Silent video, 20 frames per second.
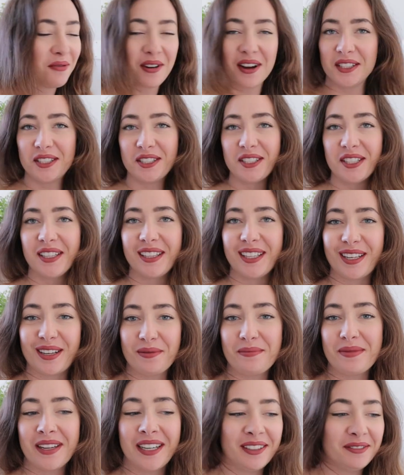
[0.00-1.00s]
watched a
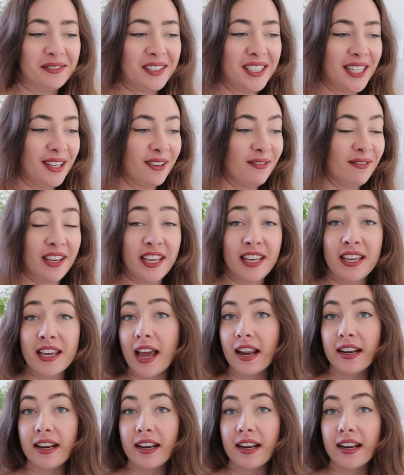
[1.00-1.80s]
little bit of TV,